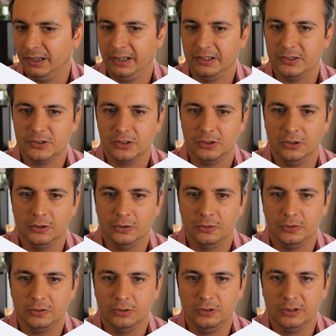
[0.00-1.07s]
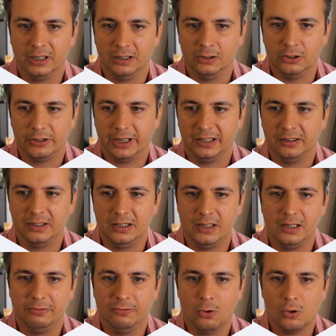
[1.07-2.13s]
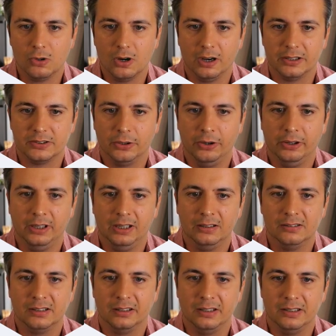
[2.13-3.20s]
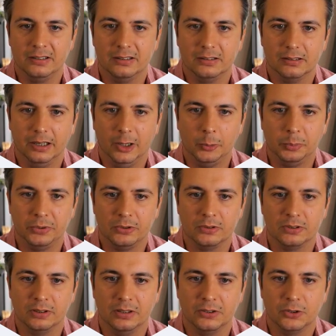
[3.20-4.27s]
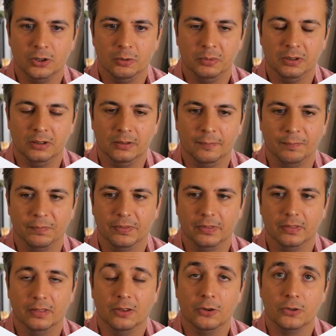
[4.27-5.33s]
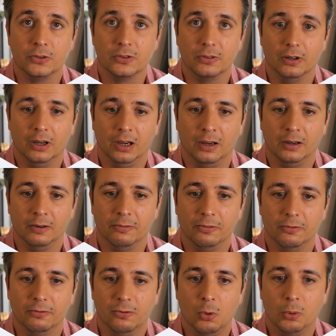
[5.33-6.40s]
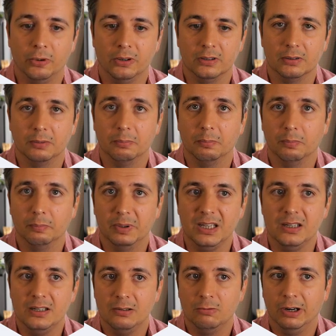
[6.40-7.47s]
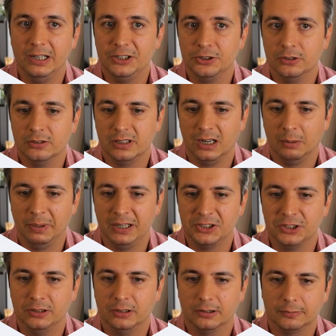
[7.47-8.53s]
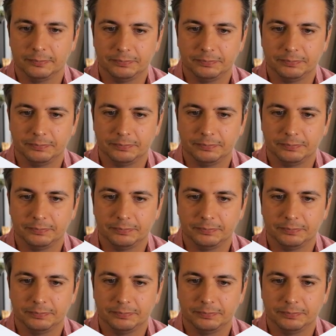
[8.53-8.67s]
So you can look at the forecast earnings, and these help you to determine those forward PE ratios that I mentioned.